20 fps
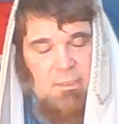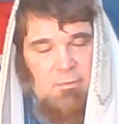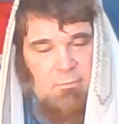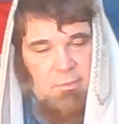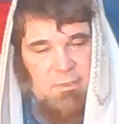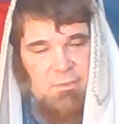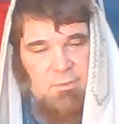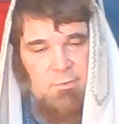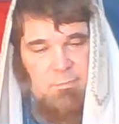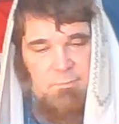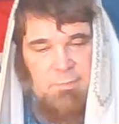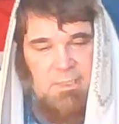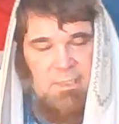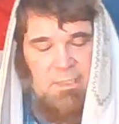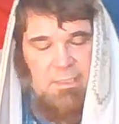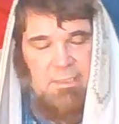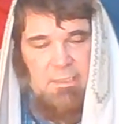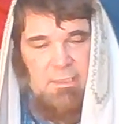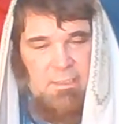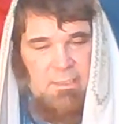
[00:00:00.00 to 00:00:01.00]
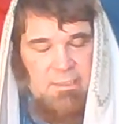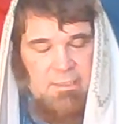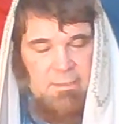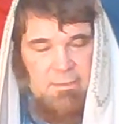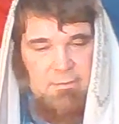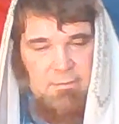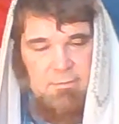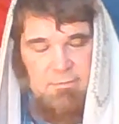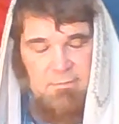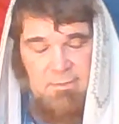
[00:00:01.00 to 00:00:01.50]
which would be uh,
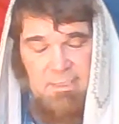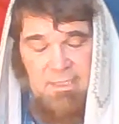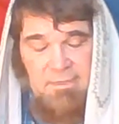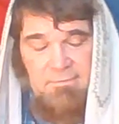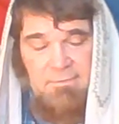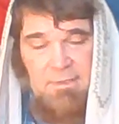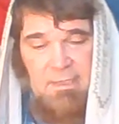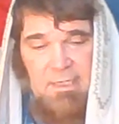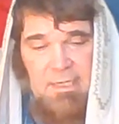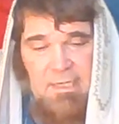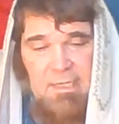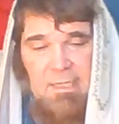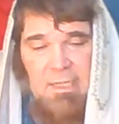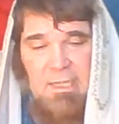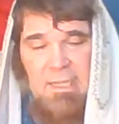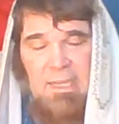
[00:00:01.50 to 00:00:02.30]
Levi.